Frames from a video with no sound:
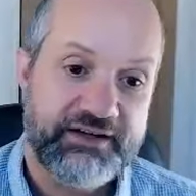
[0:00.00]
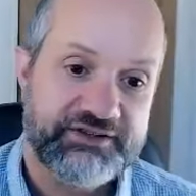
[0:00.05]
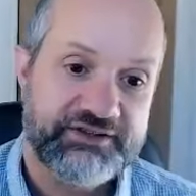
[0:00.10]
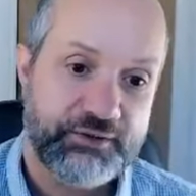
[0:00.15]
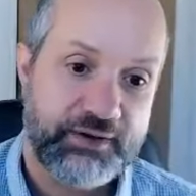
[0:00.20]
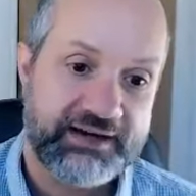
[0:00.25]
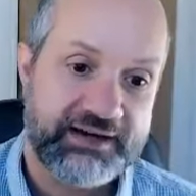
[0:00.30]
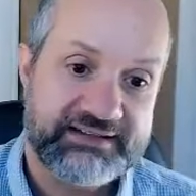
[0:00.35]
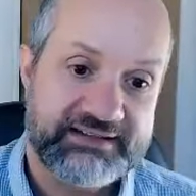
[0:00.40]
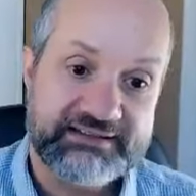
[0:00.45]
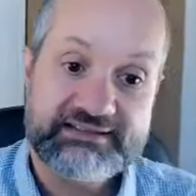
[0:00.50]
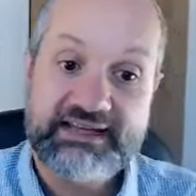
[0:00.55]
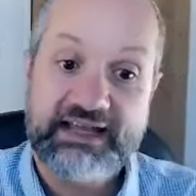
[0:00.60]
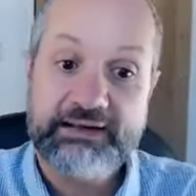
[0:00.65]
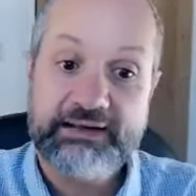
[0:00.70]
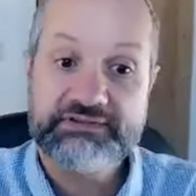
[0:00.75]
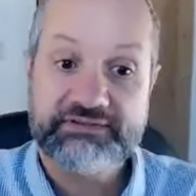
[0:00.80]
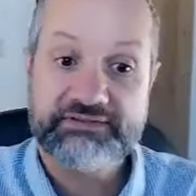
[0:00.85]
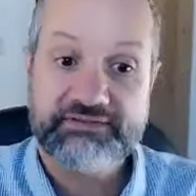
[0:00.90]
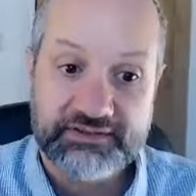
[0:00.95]
to act as
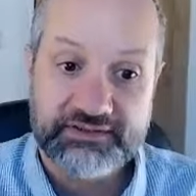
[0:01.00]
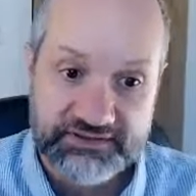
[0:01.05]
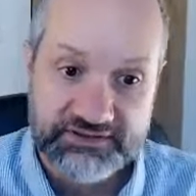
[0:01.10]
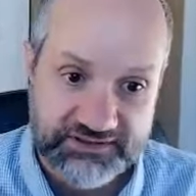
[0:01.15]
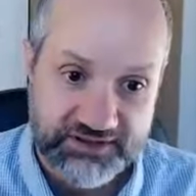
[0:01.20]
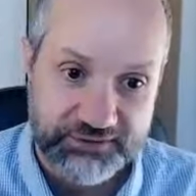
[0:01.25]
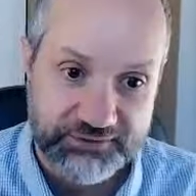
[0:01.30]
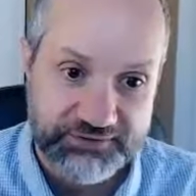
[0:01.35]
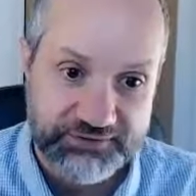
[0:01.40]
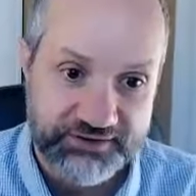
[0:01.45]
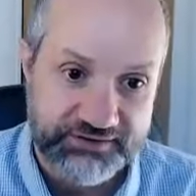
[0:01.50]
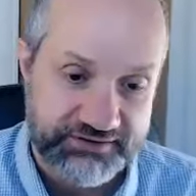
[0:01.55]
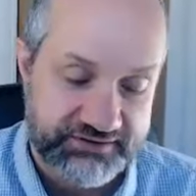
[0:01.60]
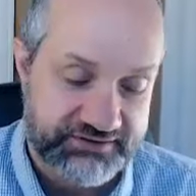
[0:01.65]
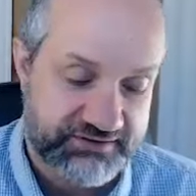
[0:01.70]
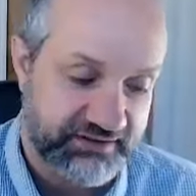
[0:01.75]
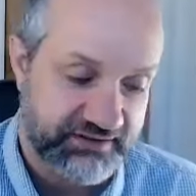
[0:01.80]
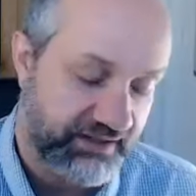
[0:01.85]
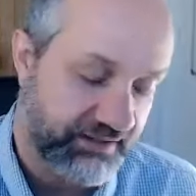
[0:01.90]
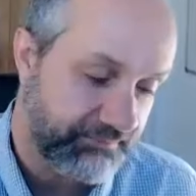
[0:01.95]
teams of
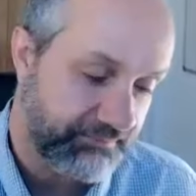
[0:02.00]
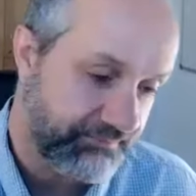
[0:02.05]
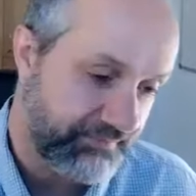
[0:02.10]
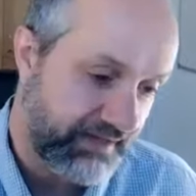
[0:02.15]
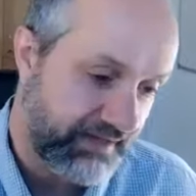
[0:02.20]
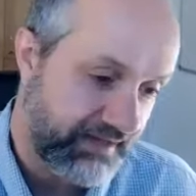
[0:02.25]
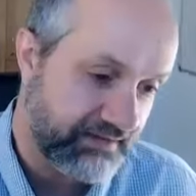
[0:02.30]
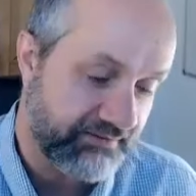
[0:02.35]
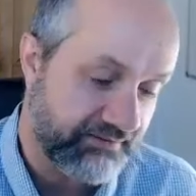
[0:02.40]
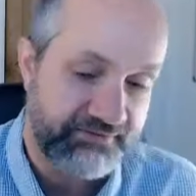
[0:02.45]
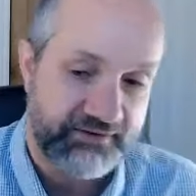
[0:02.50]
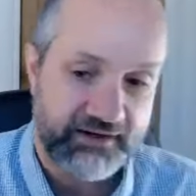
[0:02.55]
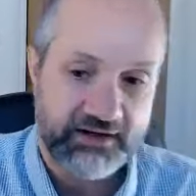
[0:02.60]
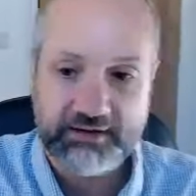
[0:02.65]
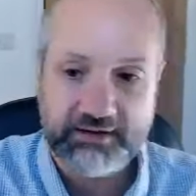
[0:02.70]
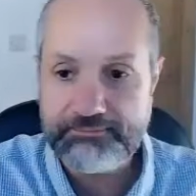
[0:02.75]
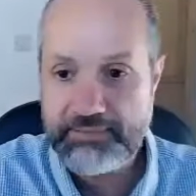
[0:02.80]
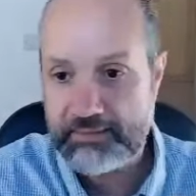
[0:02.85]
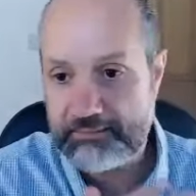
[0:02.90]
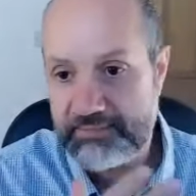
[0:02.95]
consultants, either
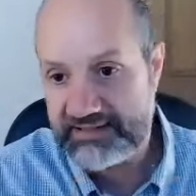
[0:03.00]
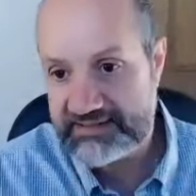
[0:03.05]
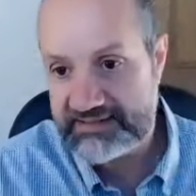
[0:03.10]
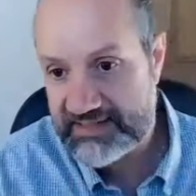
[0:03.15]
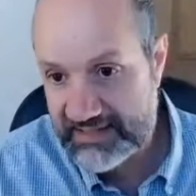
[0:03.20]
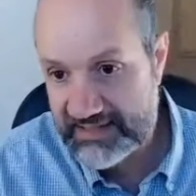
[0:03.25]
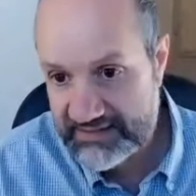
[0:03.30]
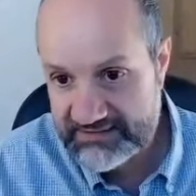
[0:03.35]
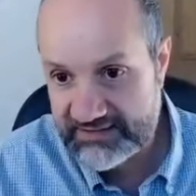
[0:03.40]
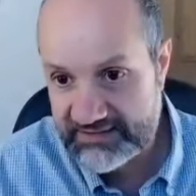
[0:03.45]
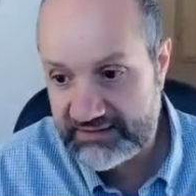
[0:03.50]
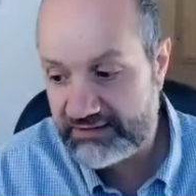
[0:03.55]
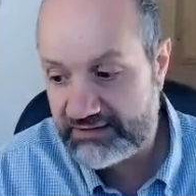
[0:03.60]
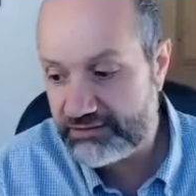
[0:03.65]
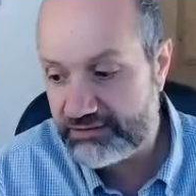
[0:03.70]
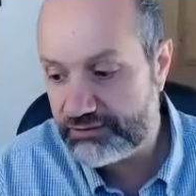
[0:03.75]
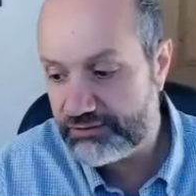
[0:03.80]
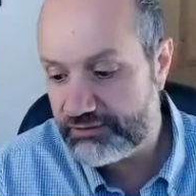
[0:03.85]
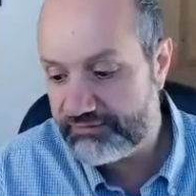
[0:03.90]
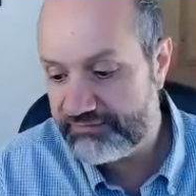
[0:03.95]
for public sector
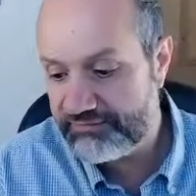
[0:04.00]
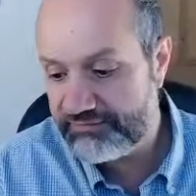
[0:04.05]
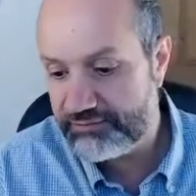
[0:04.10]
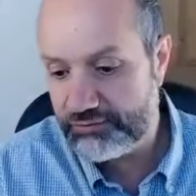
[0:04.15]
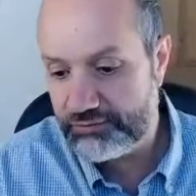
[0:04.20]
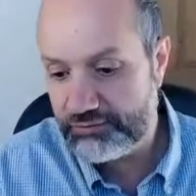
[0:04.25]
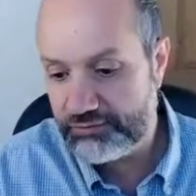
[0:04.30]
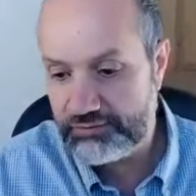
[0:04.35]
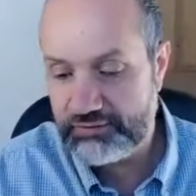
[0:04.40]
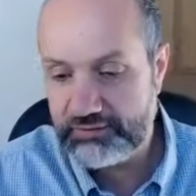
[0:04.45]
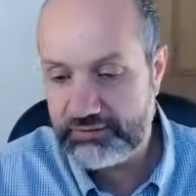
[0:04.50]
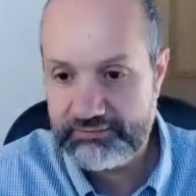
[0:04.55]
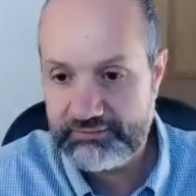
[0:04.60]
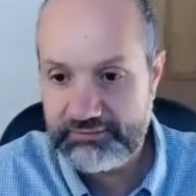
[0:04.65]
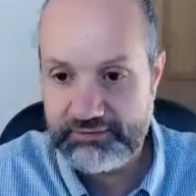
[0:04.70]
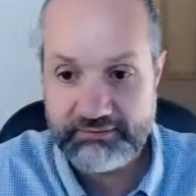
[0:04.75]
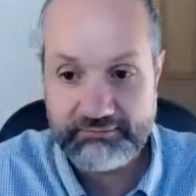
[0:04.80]
or for